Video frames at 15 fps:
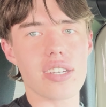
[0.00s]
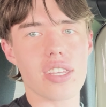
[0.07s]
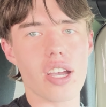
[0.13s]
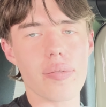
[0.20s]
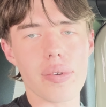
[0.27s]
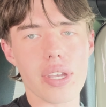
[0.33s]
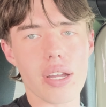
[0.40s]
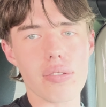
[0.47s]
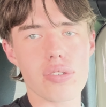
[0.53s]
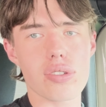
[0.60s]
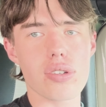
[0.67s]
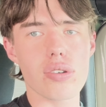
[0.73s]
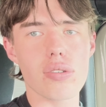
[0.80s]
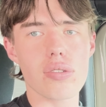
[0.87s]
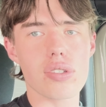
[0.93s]
coming out
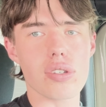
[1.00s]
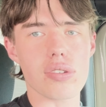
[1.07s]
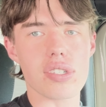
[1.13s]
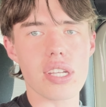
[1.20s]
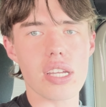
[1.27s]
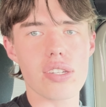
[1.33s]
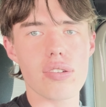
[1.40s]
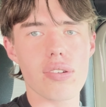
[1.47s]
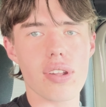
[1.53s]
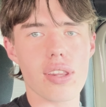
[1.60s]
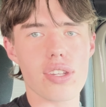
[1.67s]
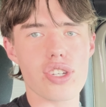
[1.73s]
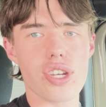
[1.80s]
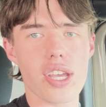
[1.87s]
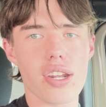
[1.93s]
soon, so stay tuned on the
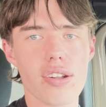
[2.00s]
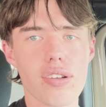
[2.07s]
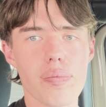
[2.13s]
channel.